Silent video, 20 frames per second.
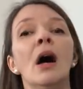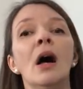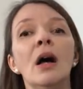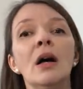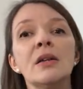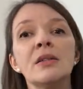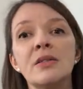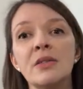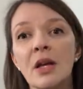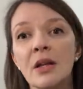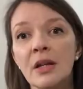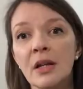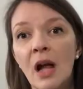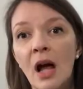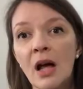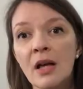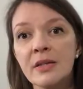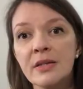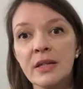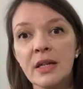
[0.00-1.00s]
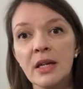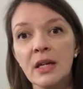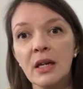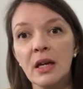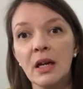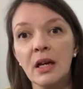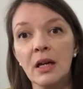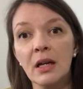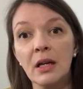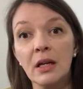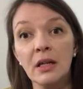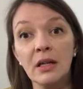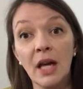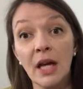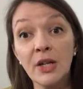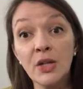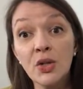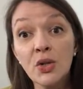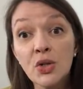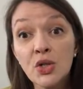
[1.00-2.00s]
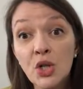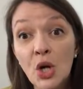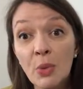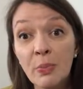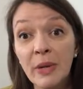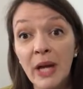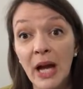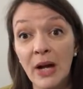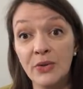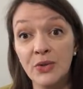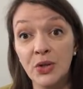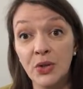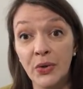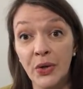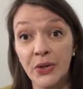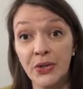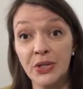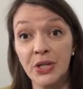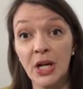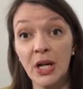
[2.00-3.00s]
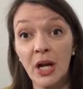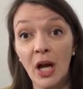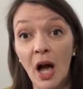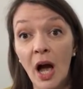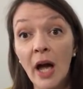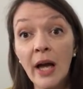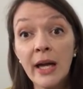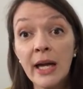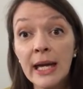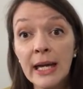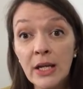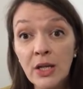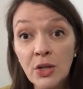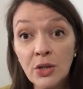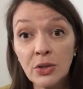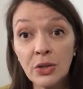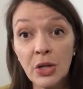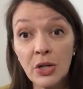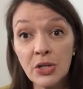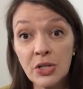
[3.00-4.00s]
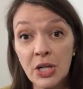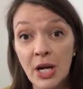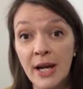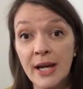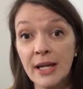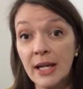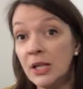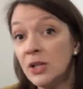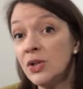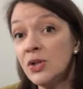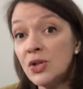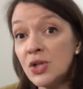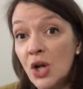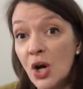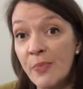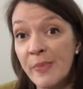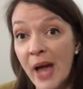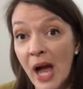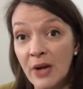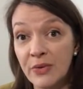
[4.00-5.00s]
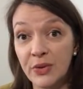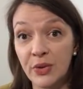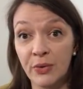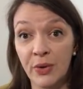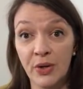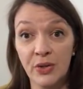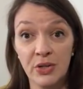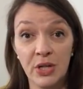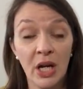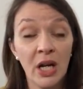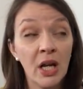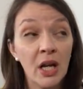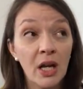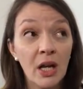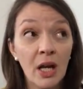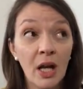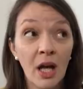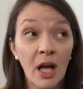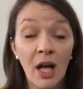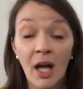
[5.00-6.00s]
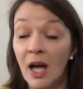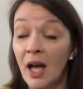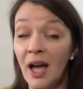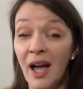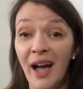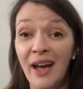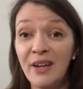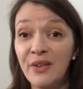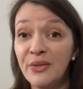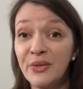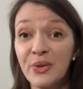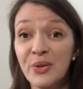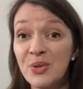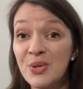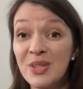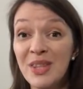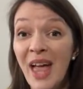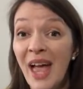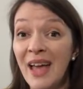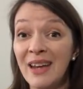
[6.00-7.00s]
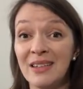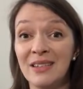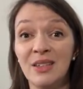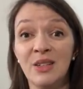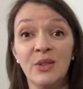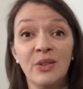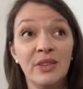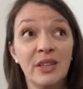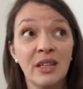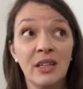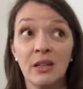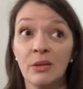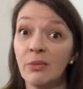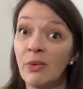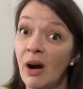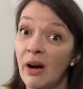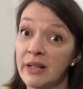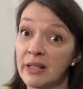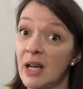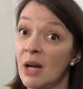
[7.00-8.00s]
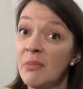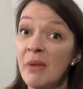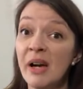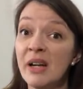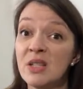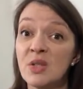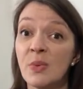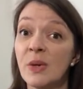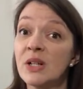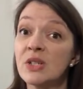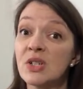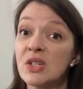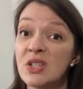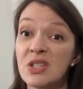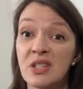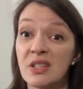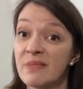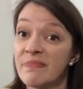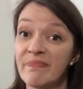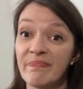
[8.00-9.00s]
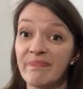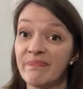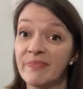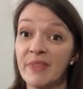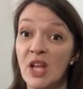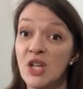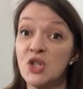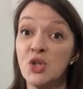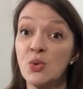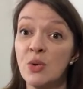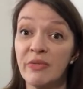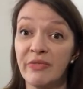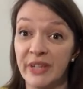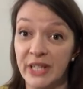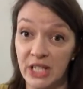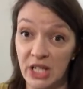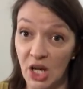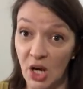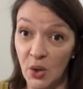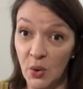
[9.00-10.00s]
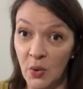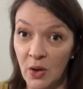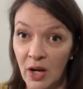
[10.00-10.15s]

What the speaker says: started asking, "Can you show me how to crochet? I hear you crocheting. Can you show me how to crochet?" And of course then you think, right, I might as well just do a video.